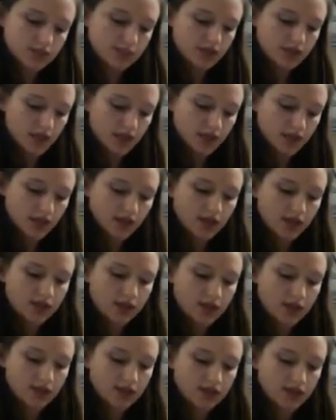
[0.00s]
headache,
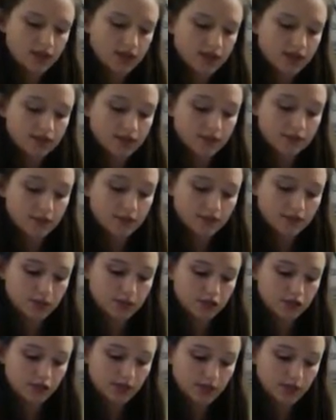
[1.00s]
and aseptic
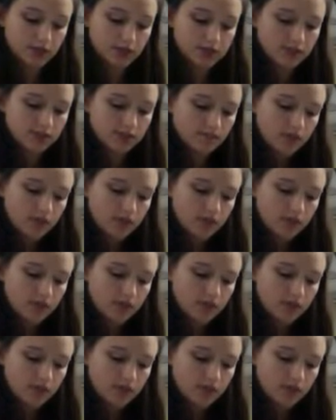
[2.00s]
meningitis.